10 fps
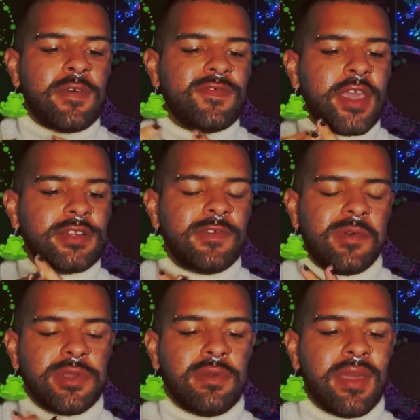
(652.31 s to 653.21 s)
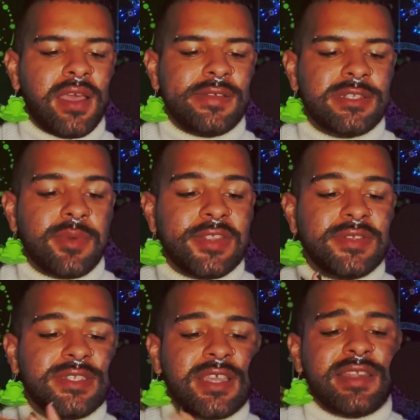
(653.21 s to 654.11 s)
effect for you guys, whether
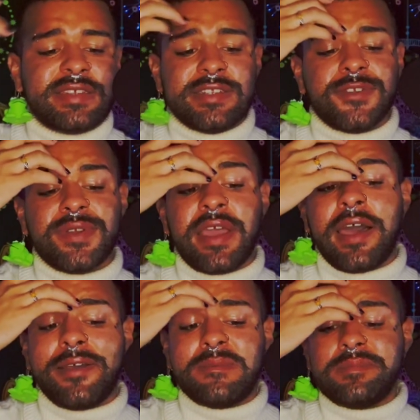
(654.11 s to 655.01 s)
it's connected or not